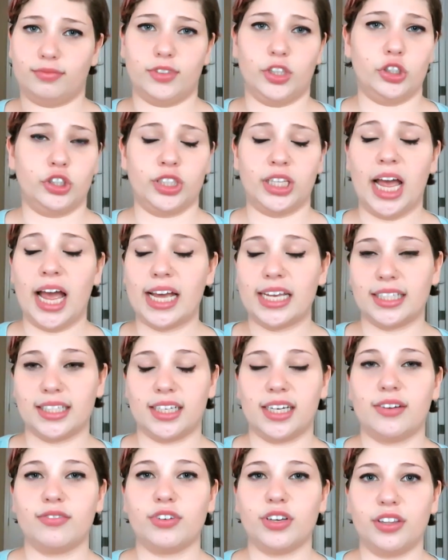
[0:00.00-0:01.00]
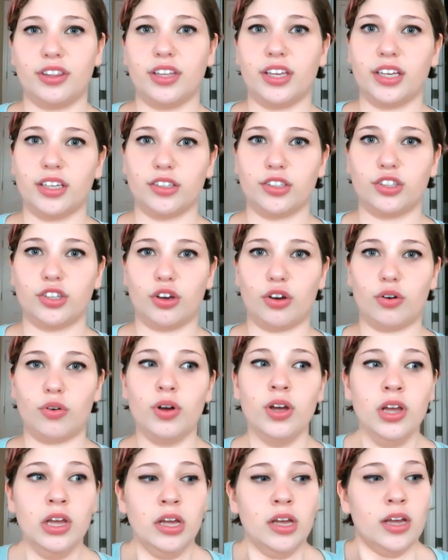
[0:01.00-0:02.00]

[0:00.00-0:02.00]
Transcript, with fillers: their size and everything. So,